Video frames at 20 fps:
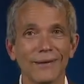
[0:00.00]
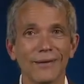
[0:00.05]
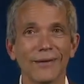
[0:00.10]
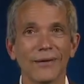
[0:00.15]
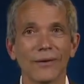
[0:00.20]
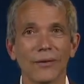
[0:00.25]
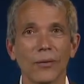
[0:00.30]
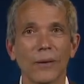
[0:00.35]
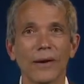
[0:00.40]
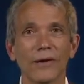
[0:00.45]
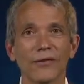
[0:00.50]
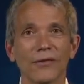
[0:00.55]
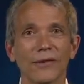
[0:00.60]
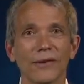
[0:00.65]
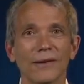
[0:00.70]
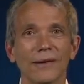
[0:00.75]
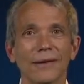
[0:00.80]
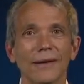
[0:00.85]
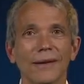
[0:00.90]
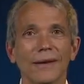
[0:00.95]
the
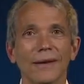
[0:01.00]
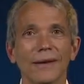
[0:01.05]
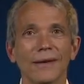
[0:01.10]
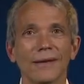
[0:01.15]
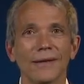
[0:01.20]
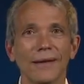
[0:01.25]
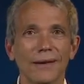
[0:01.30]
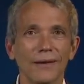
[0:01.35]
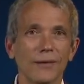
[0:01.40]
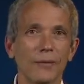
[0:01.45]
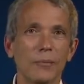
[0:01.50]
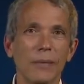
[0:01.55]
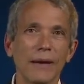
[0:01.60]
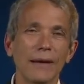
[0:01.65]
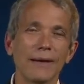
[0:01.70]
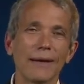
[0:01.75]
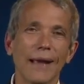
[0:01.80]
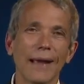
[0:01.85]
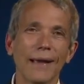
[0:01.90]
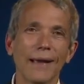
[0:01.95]
question that is
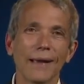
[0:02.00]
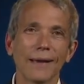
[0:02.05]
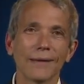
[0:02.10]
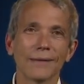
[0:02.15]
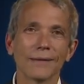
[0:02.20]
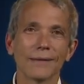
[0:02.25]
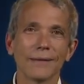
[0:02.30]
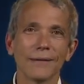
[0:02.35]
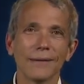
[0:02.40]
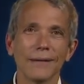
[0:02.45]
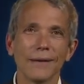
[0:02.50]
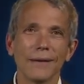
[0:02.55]
being asked.